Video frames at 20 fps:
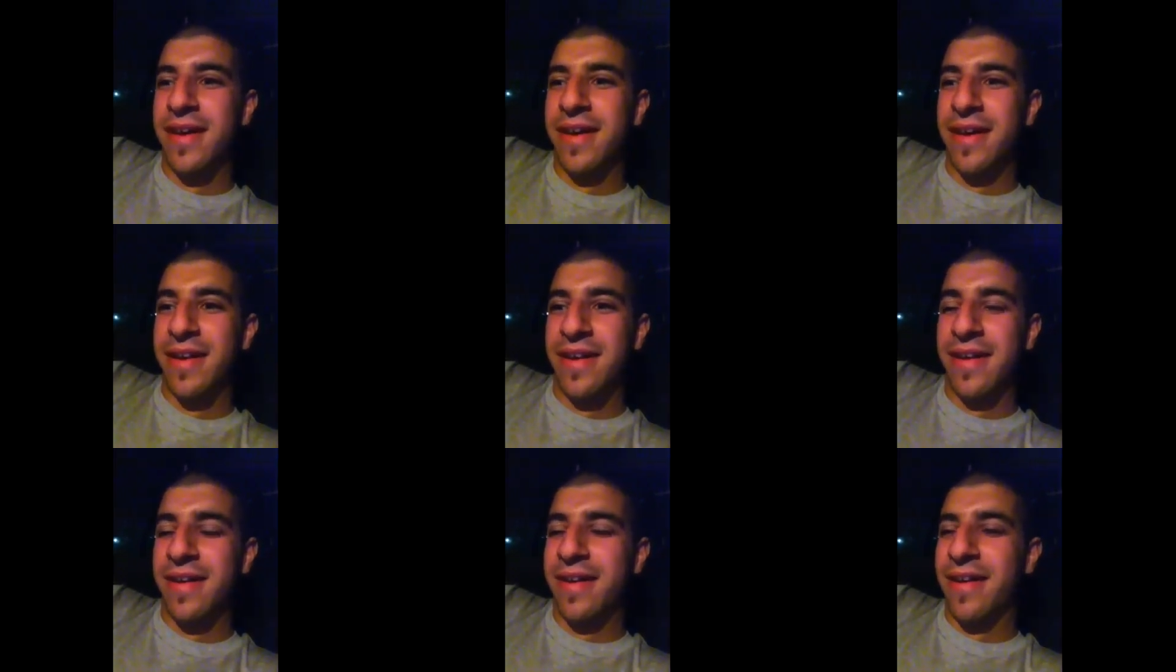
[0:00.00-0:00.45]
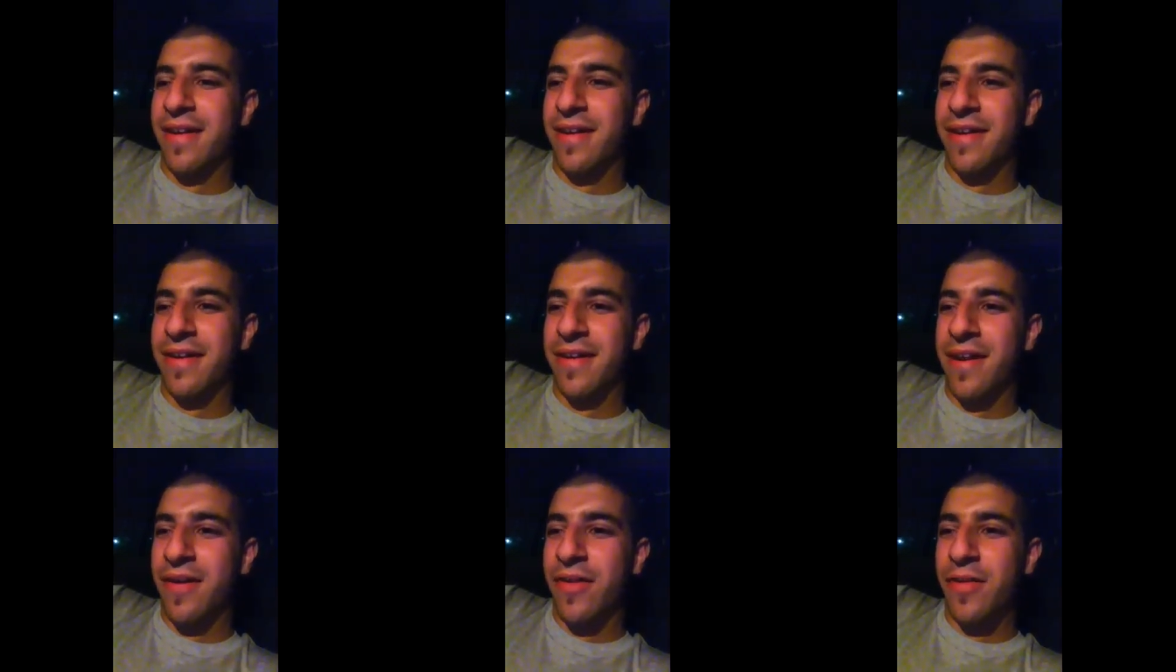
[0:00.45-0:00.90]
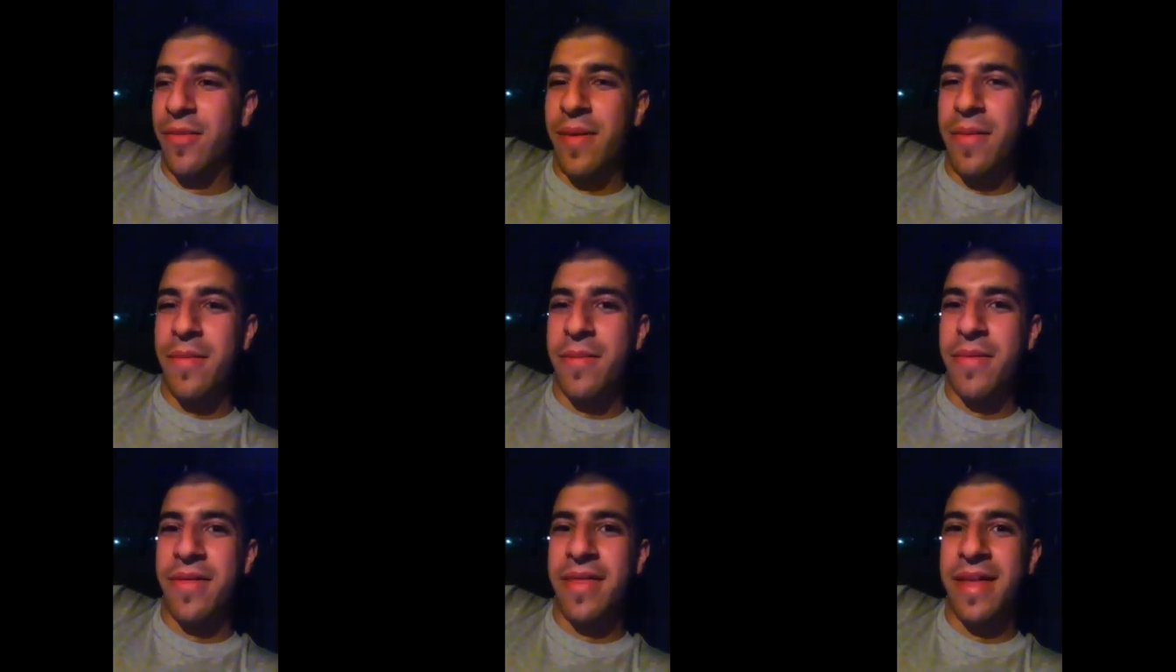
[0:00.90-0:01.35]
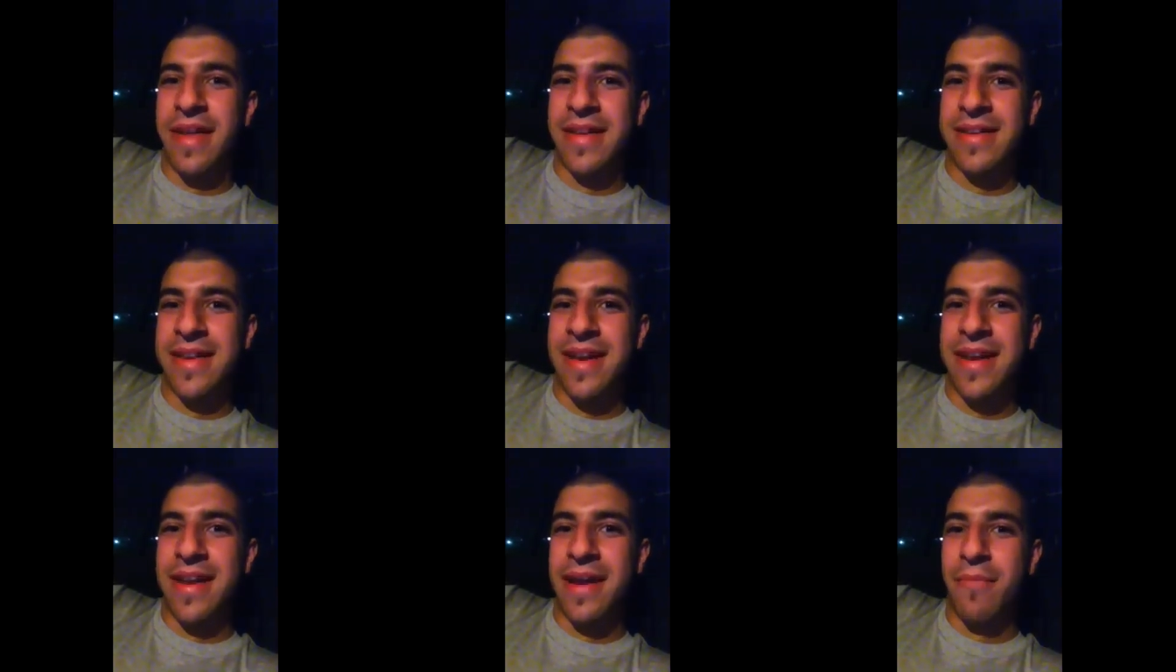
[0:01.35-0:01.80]
And I remember
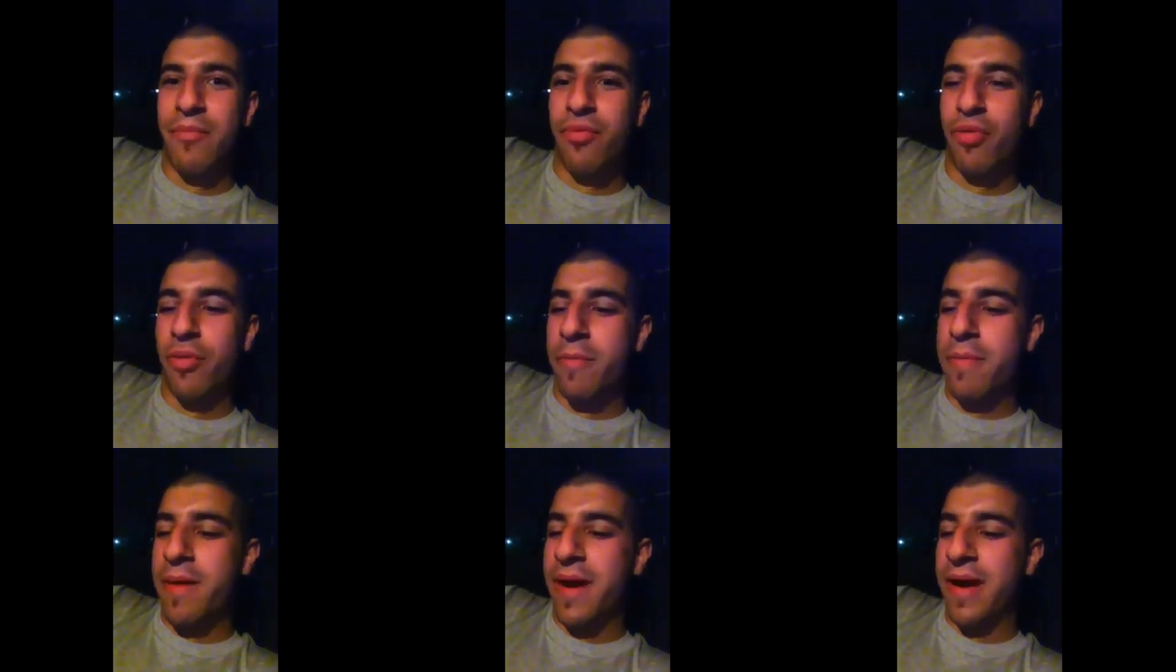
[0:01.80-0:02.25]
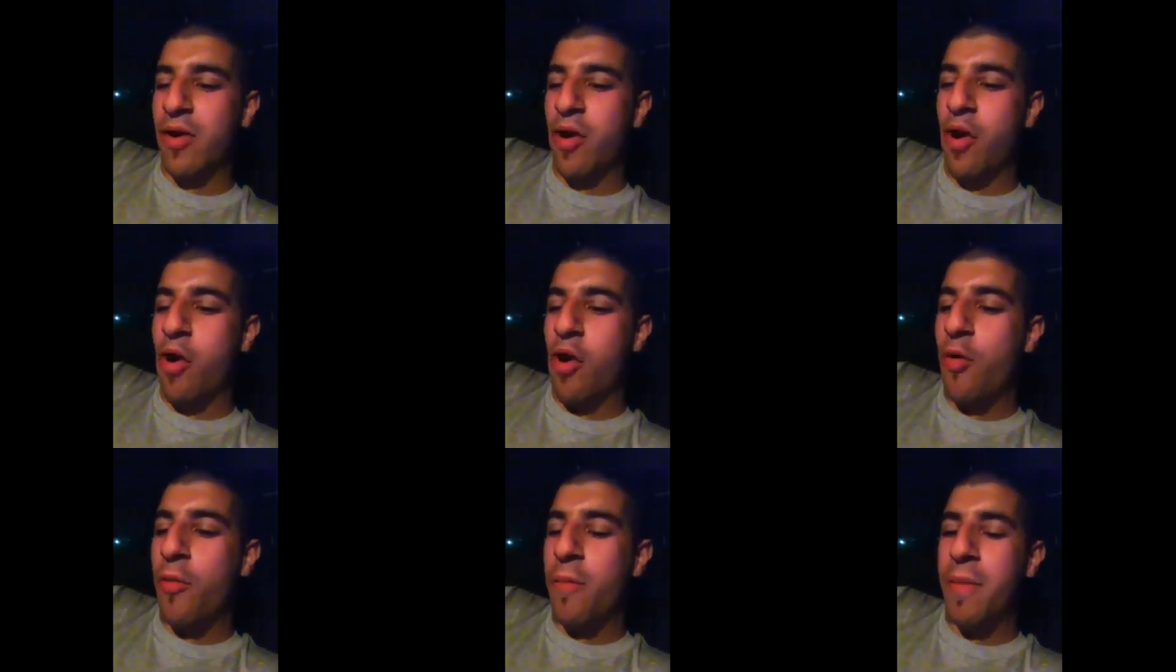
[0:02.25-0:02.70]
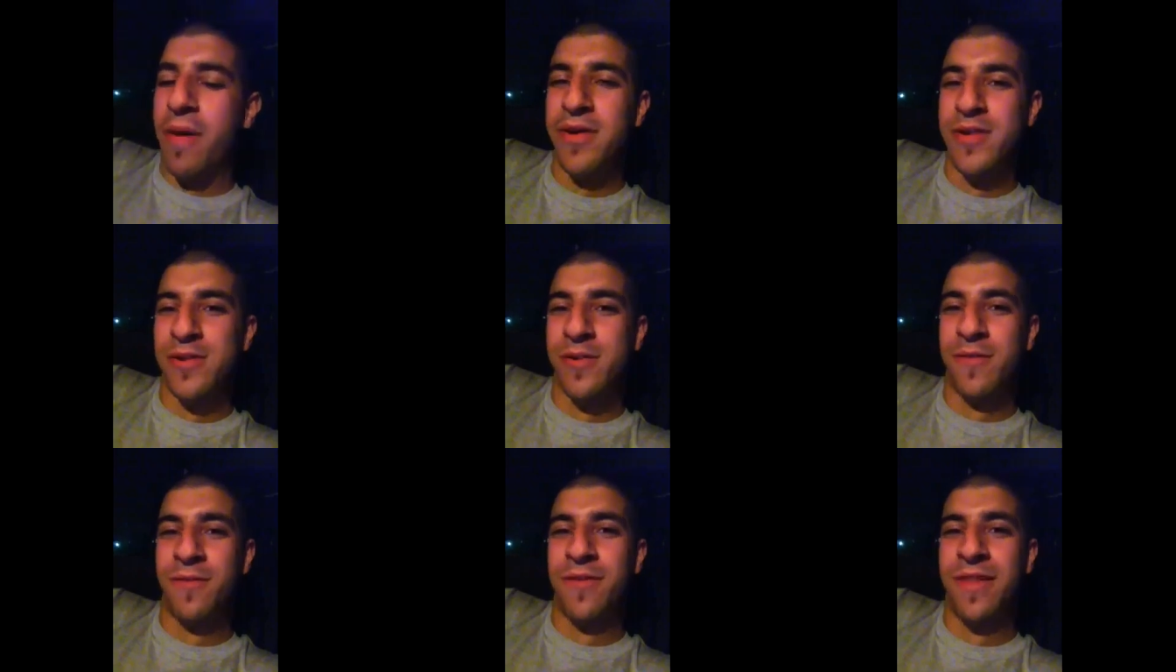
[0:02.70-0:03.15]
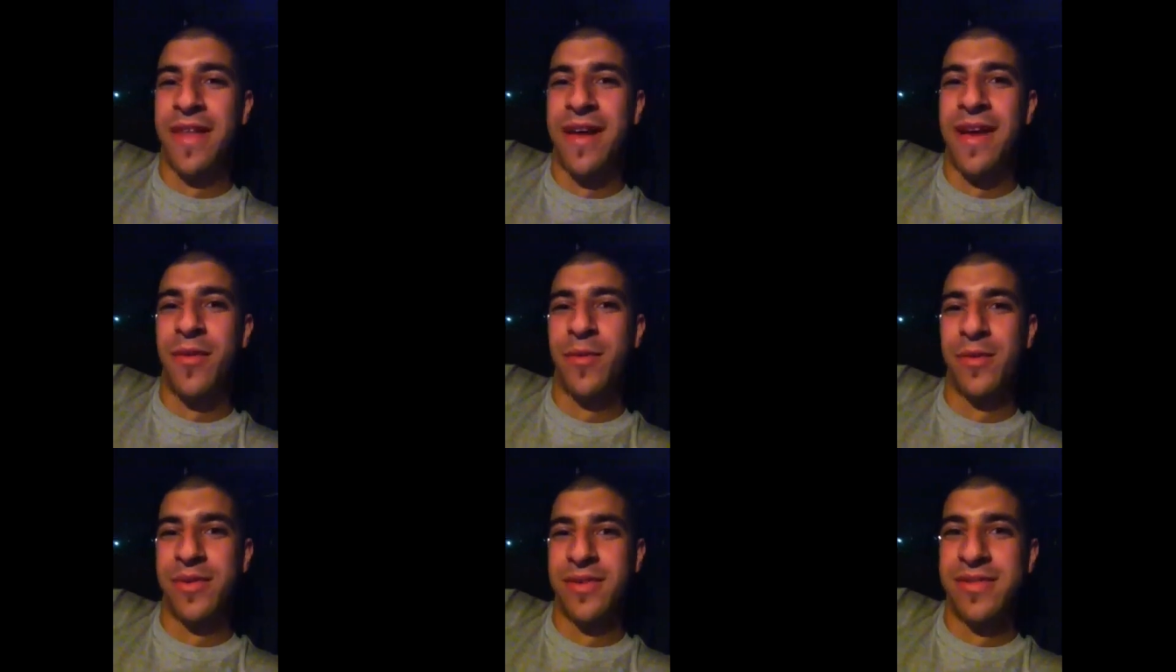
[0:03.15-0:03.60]
that day I brought back a whole bunch of
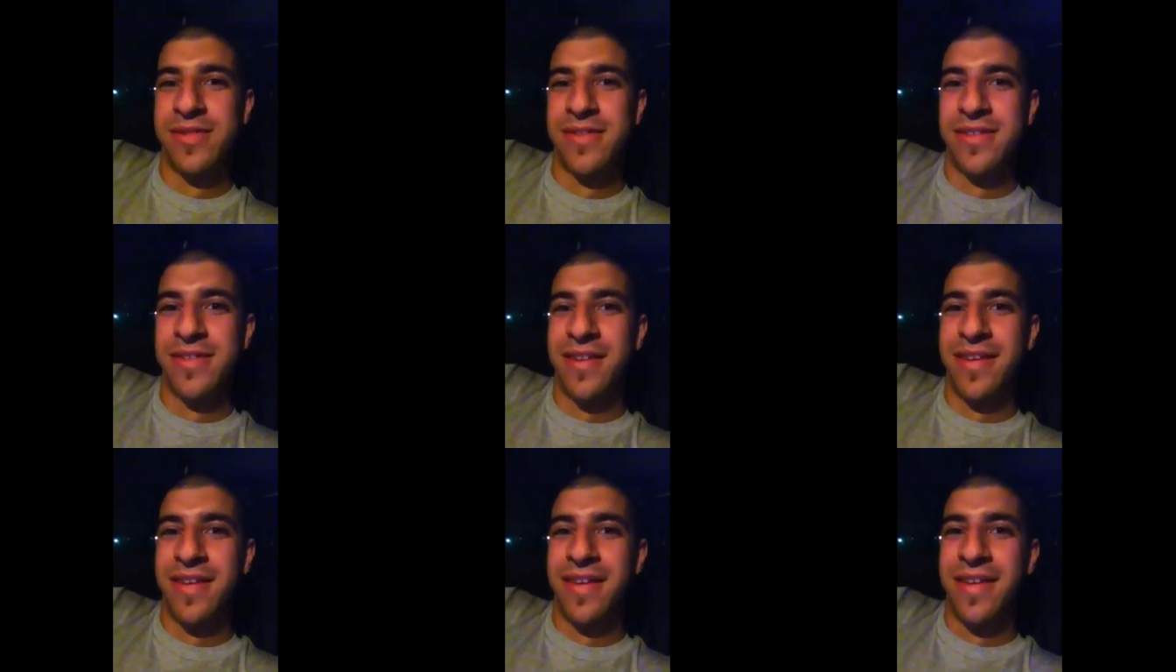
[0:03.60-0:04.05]
flowers.